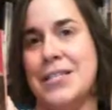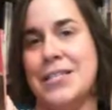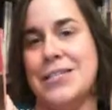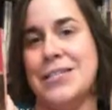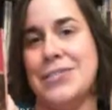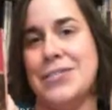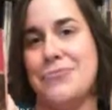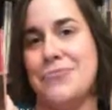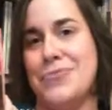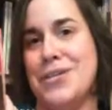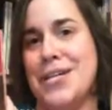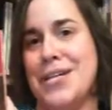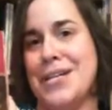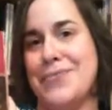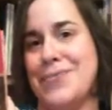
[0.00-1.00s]
It's a
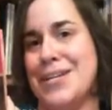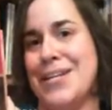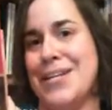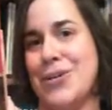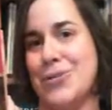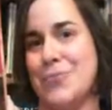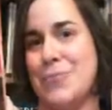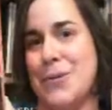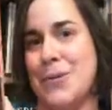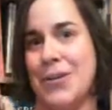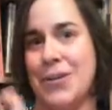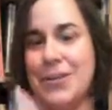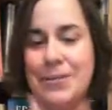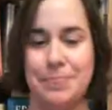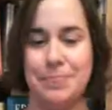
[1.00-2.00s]
really, really good
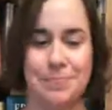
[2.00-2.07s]
book.